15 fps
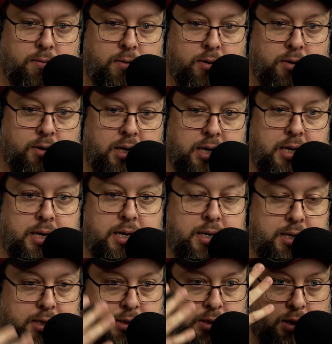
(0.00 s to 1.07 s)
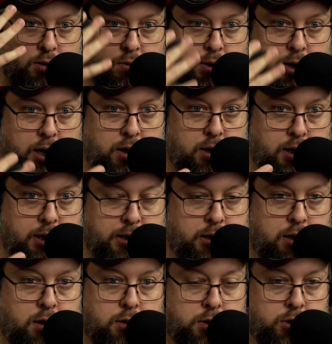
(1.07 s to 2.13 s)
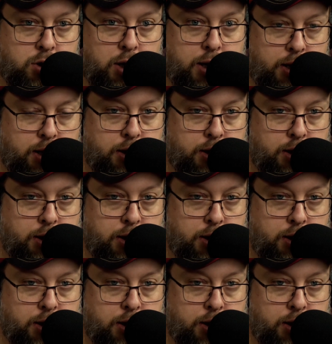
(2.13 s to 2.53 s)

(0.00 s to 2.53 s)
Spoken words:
Where he's like, okay, I got to concentrate.